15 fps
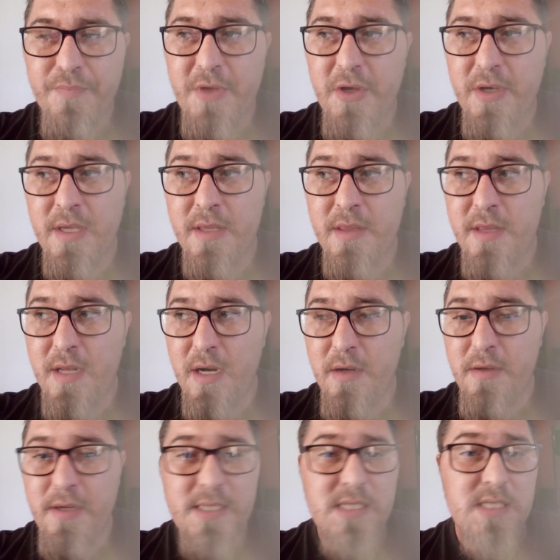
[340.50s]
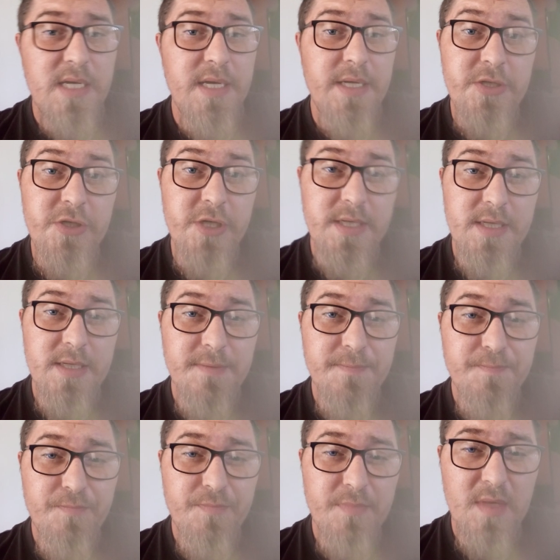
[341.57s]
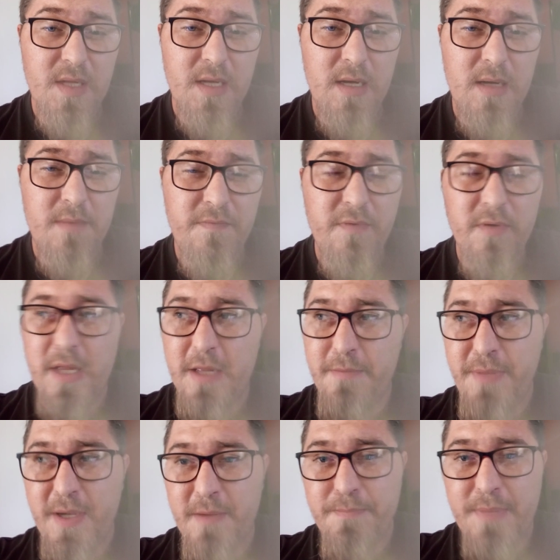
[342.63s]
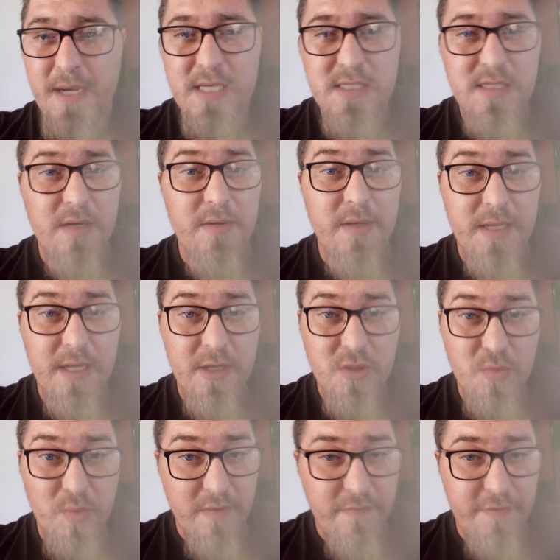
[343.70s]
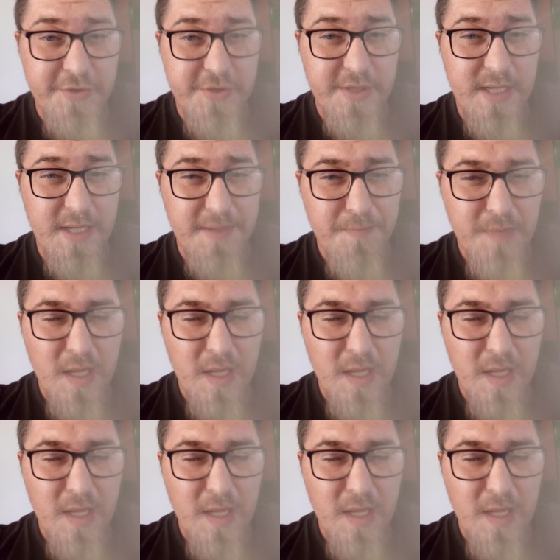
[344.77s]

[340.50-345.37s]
you can throw, let's say, a jig for that big bass and only catch one fish a day,